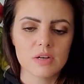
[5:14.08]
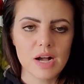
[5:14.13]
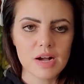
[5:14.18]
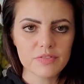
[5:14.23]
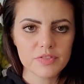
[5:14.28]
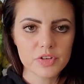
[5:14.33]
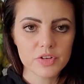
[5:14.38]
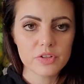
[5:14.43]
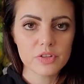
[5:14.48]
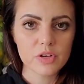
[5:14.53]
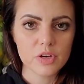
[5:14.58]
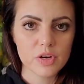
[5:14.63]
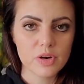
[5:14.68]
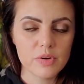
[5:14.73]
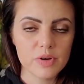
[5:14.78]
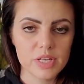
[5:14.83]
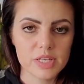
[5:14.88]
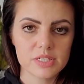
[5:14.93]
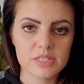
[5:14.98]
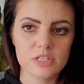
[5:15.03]
after the
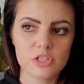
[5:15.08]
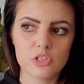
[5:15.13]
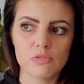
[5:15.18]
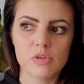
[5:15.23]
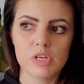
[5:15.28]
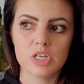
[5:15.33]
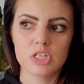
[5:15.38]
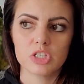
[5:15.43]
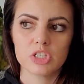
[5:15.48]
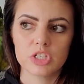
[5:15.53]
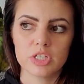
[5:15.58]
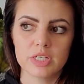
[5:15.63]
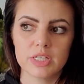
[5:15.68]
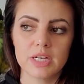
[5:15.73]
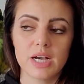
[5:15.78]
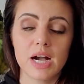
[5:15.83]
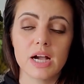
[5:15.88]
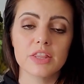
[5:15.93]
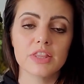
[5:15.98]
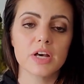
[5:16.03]
Cody
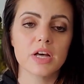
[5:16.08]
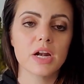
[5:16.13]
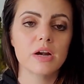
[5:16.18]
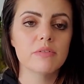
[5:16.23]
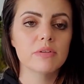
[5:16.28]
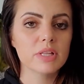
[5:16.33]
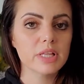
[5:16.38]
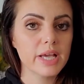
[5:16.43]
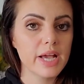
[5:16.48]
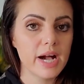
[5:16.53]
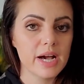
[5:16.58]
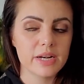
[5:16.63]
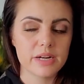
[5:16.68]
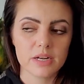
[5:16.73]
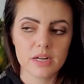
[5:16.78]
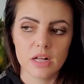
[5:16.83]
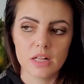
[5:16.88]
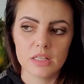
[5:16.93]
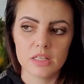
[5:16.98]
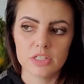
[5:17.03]
situation, I thought I really had
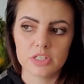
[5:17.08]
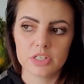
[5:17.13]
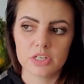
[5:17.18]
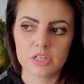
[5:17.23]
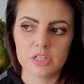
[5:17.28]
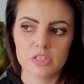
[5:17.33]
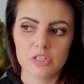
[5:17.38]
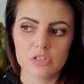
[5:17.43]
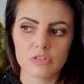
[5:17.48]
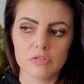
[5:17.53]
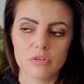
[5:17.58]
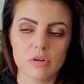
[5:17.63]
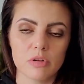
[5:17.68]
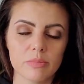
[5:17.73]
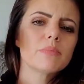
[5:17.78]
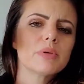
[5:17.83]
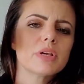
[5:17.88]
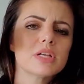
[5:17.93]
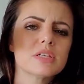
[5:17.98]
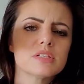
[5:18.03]
it all under
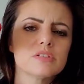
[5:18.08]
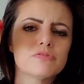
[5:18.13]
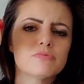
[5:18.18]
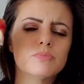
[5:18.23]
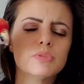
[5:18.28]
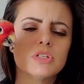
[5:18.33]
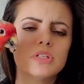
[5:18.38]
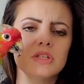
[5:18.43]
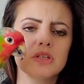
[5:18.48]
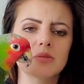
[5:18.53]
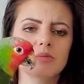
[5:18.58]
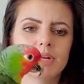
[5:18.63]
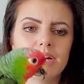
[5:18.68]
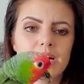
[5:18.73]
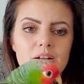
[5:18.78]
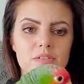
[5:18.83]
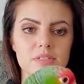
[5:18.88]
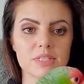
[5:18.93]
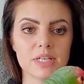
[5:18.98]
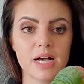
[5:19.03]
control because if Merlin went
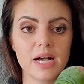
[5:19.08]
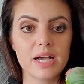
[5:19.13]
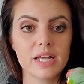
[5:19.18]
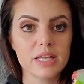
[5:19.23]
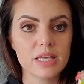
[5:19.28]
outside,